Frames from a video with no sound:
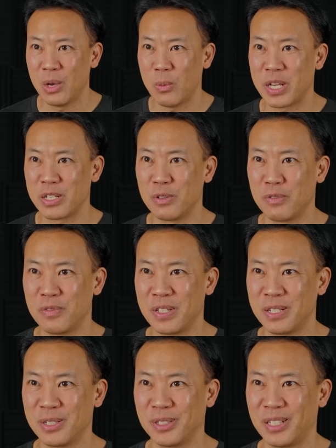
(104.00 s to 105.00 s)
when you
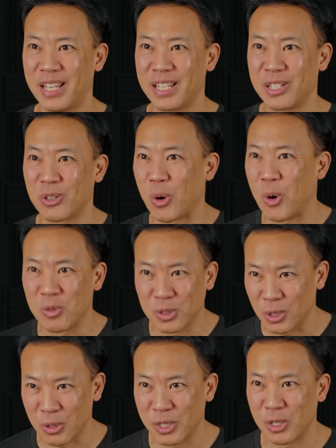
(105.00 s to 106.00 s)
feel like you're
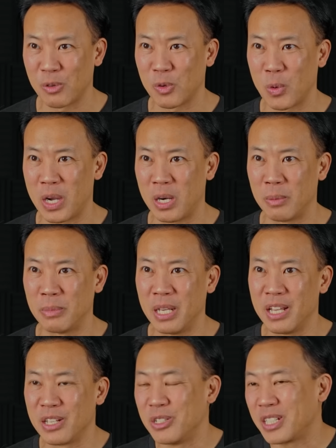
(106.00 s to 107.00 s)
overloaded overwhelmed
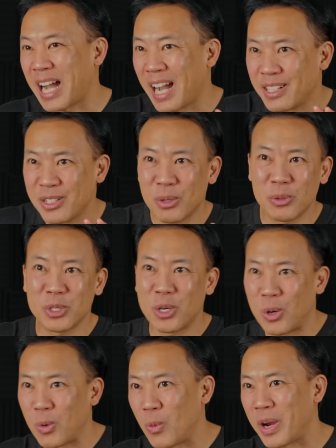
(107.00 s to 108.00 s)
you kind of don't
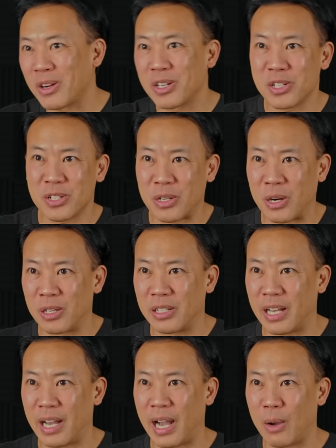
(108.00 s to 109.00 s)
know where to
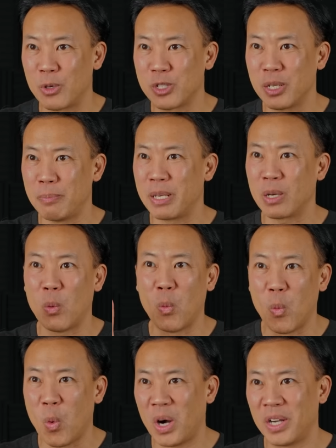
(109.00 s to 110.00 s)
start I want you to pick
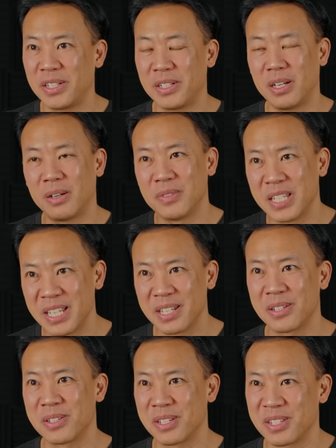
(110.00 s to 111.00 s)
one of
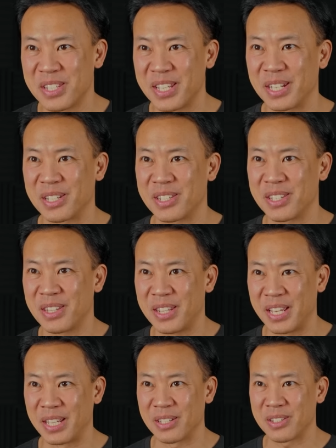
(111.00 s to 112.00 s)
these six
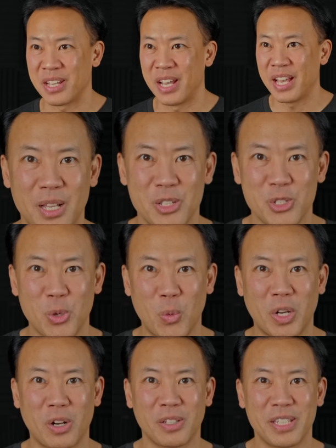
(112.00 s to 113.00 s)
things. So,
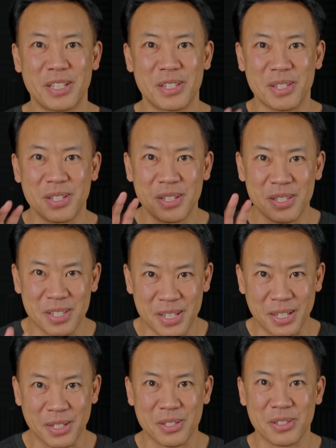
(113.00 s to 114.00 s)
what are these
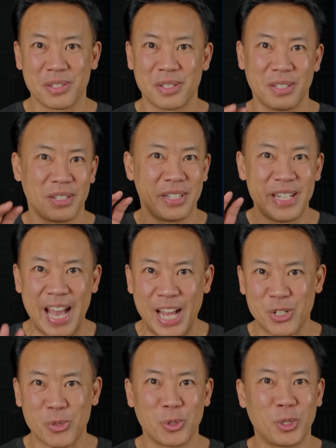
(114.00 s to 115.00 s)
six
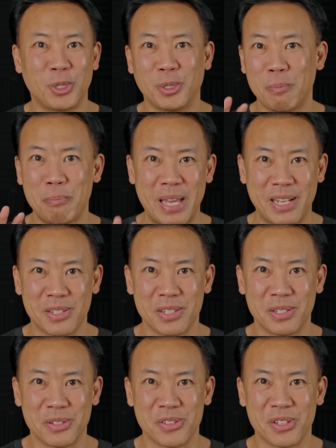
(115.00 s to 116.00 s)
natural
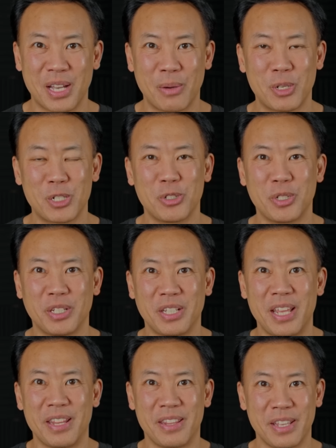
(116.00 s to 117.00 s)
medicines? I want you
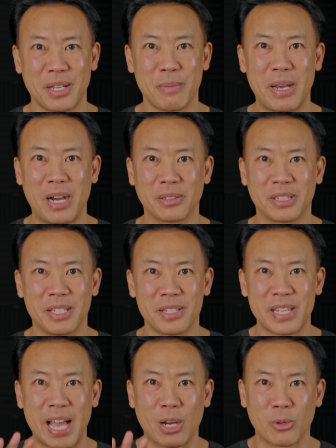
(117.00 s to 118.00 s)
to think about
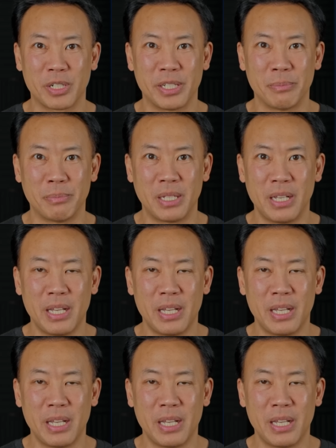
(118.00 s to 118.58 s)
this acronym